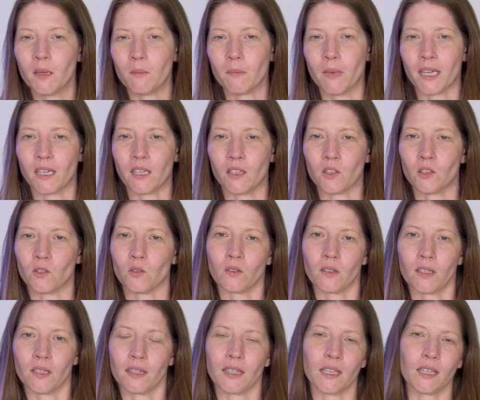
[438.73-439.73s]
making sure
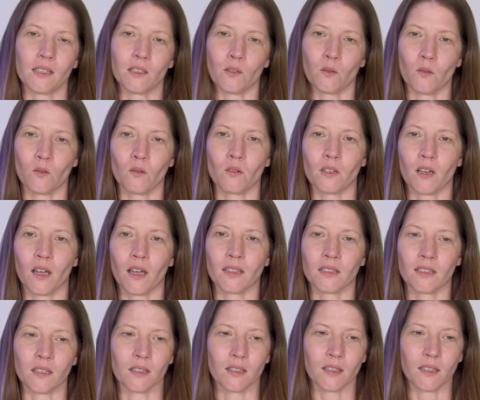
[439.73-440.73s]
that things are
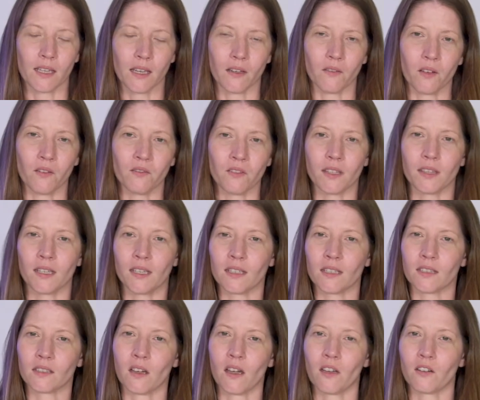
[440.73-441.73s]
organised so that
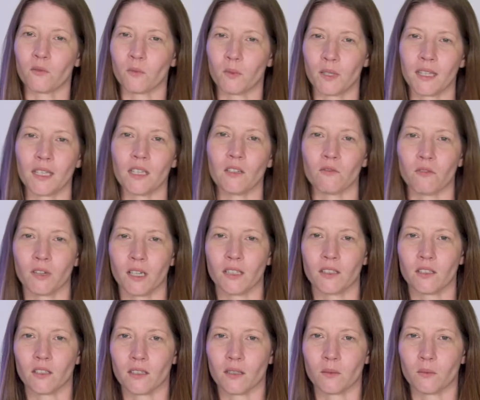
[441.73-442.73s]
everything's kind of within
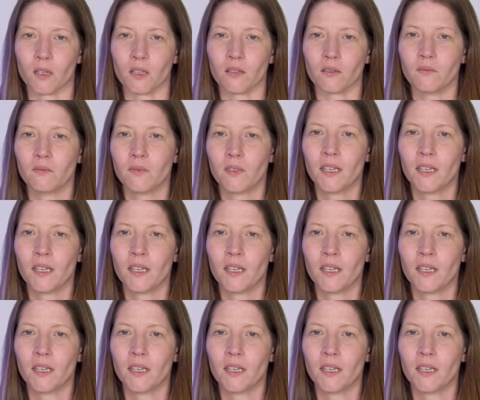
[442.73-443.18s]
reach as well.